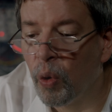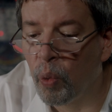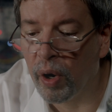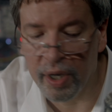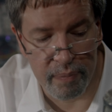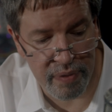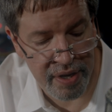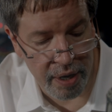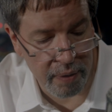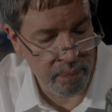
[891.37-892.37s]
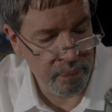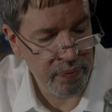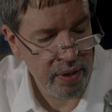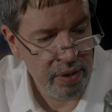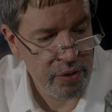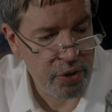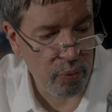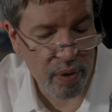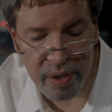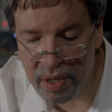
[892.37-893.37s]
while I'm there. So
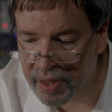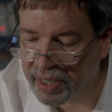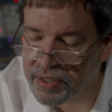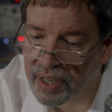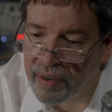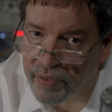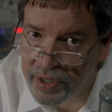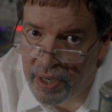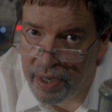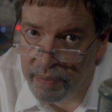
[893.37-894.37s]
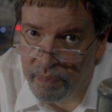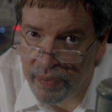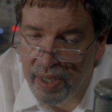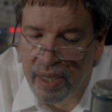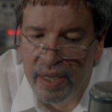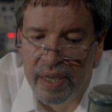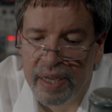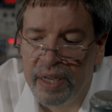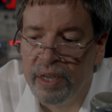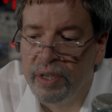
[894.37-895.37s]
one of the things that I've done
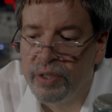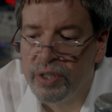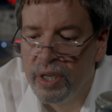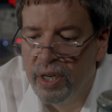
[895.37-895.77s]
is